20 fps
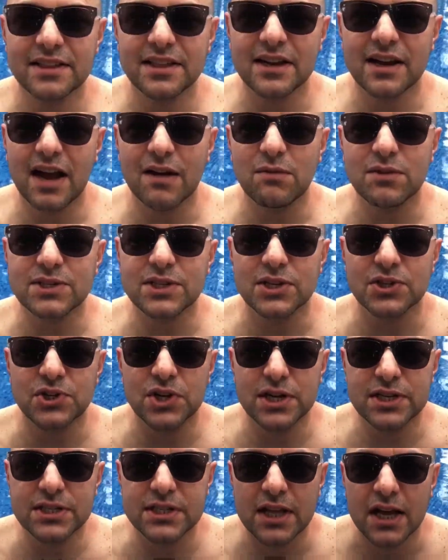I would
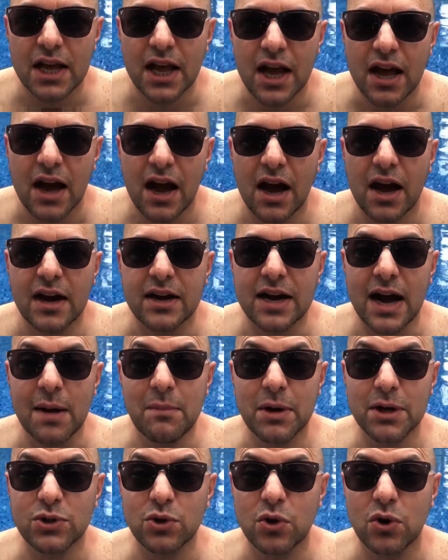suggest
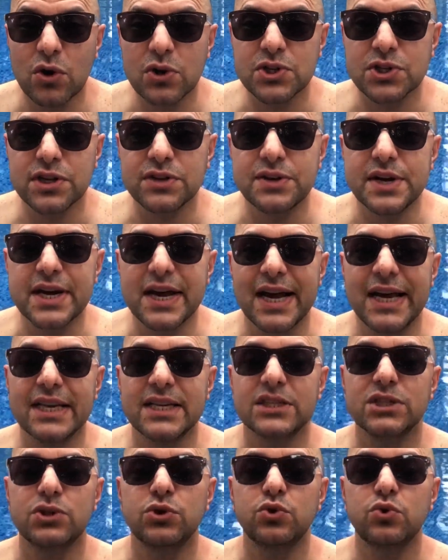coming to Costa Rica
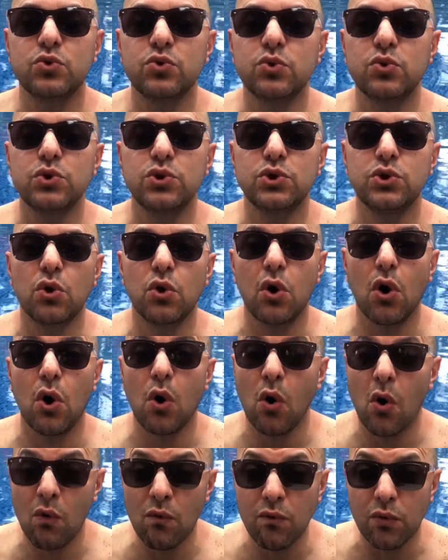is do your
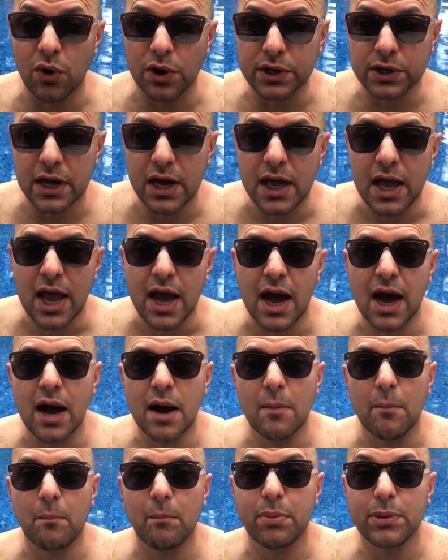homework.
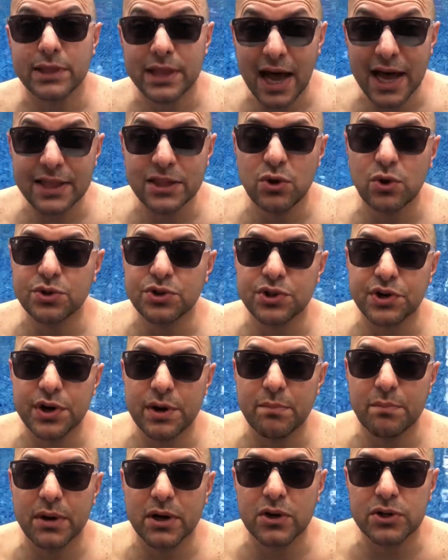Plan your
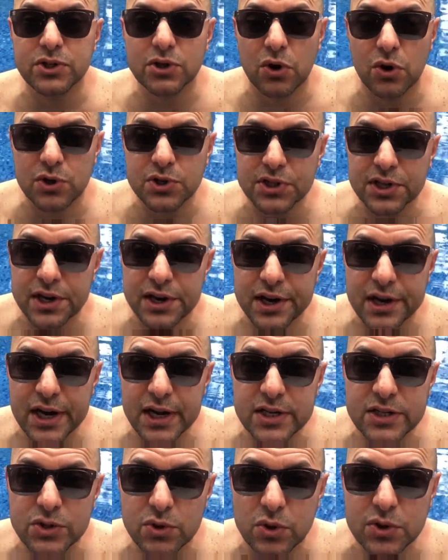trip, because Costa Rica
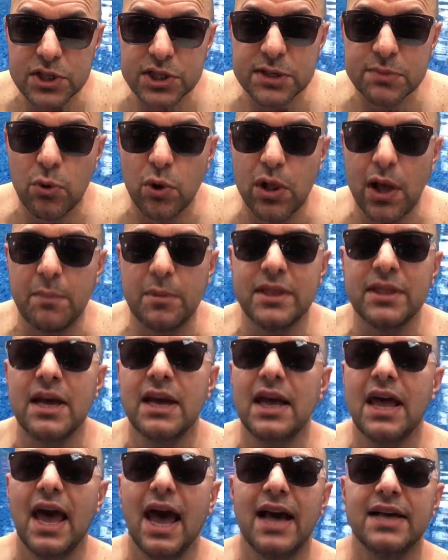is not small. I mean,
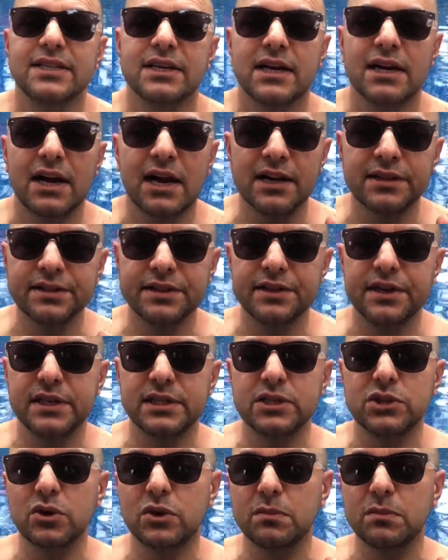as a country it's not